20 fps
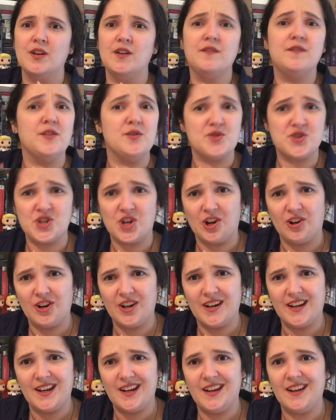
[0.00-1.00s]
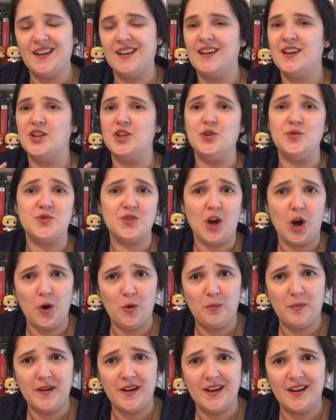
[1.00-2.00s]
futurity,
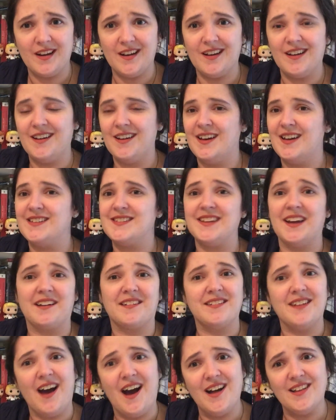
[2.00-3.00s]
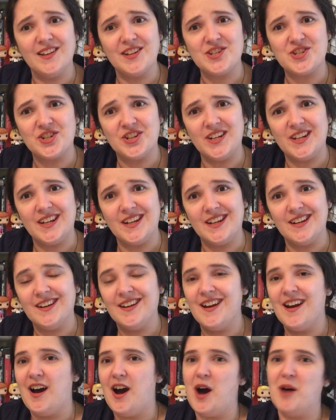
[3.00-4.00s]
utopia, technology,
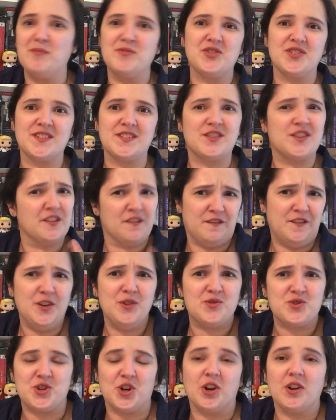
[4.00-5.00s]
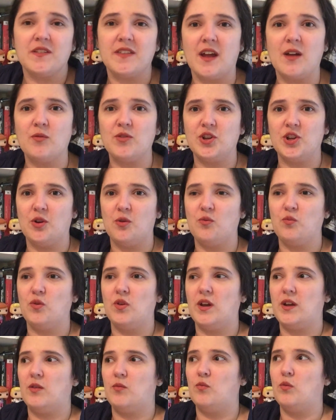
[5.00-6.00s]
just the future that, you know,
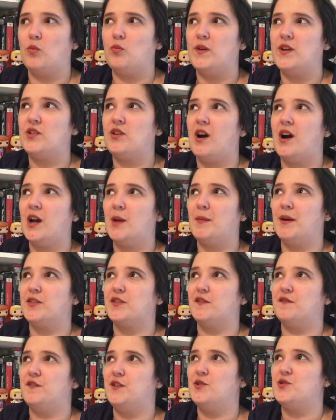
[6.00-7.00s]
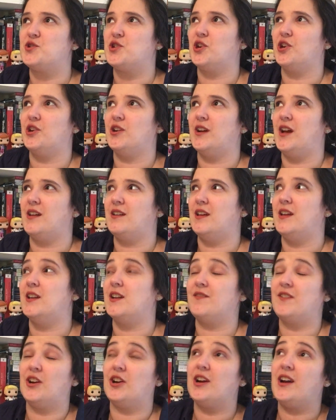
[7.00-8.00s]
like when we talk about the future in
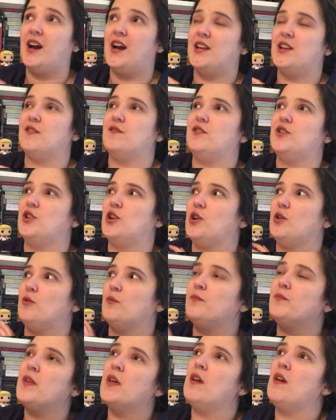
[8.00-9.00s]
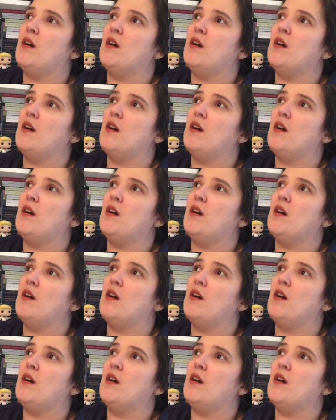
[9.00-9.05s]
a very kind of, you know,